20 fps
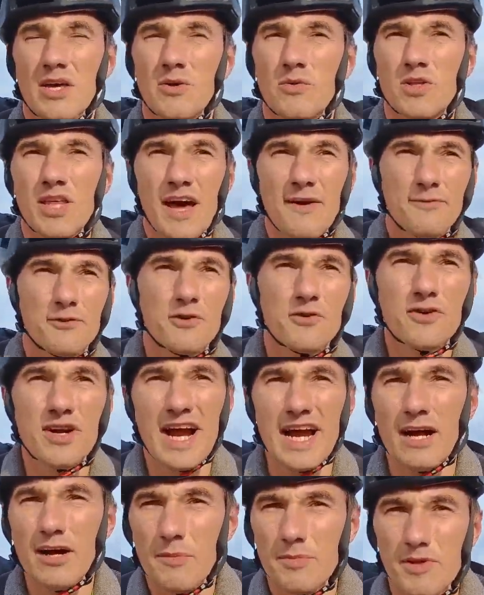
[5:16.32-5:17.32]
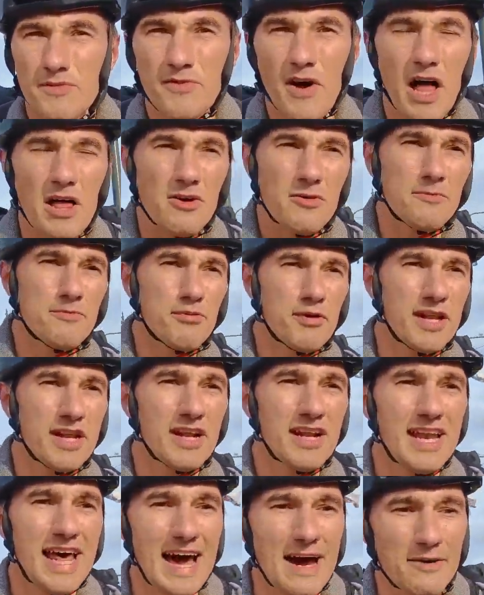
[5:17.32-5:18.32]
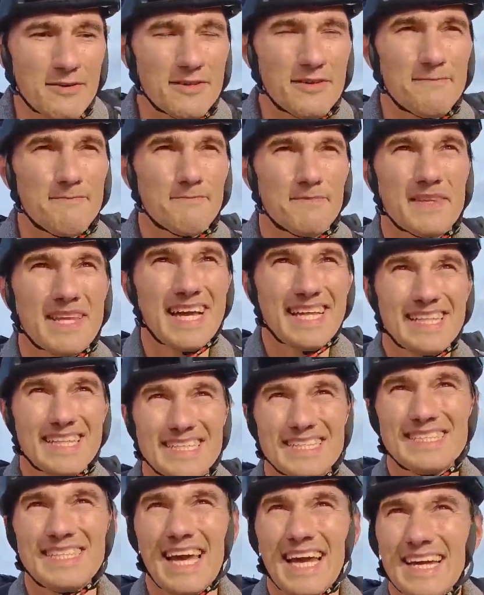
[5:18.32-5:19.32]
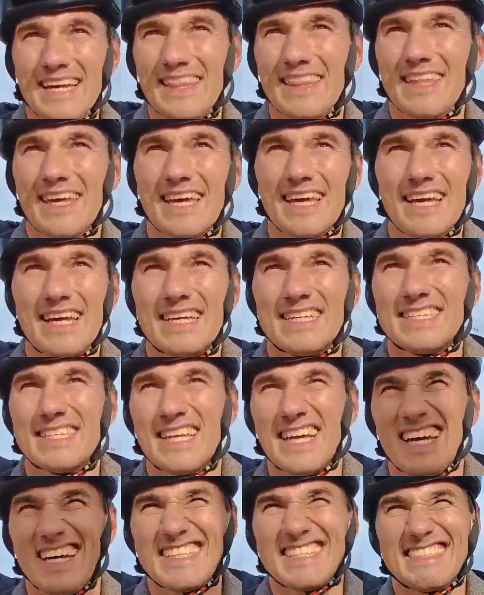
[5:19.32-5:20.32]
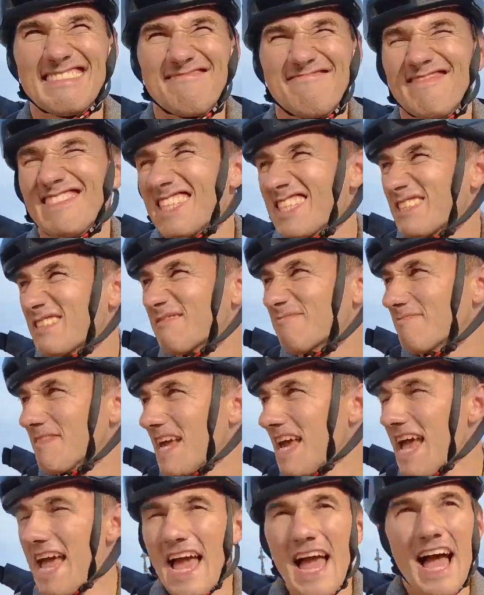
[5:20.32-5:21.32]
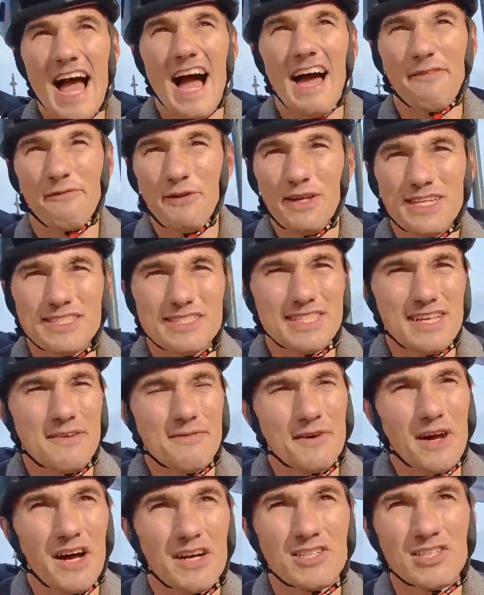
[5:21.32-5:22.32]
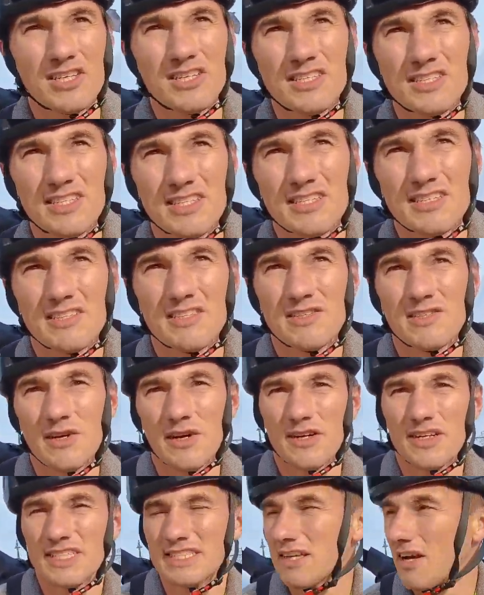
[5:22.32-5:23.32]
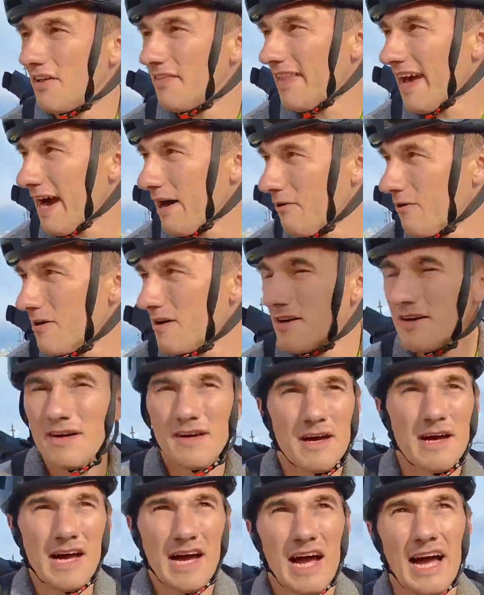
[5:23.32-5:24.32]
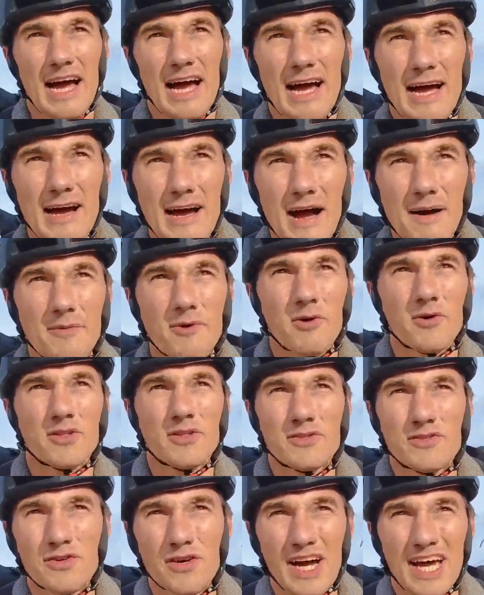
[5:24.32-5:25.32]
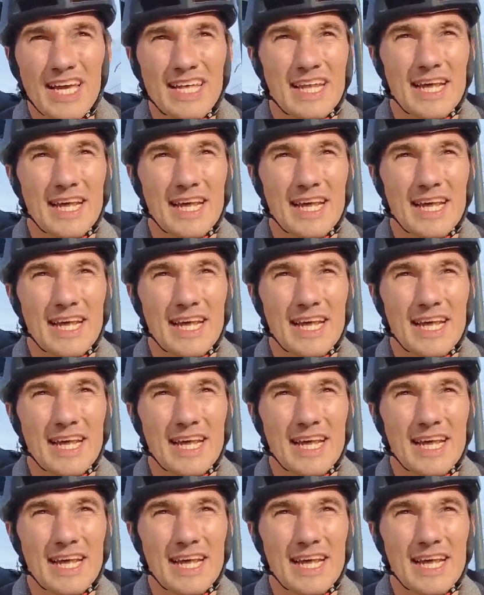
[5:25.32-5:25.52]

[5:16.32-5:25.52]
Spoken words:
you would have to crank up the volume pretty loud. The second thing is, I feel self-conscious to turn this on now. I'm going to try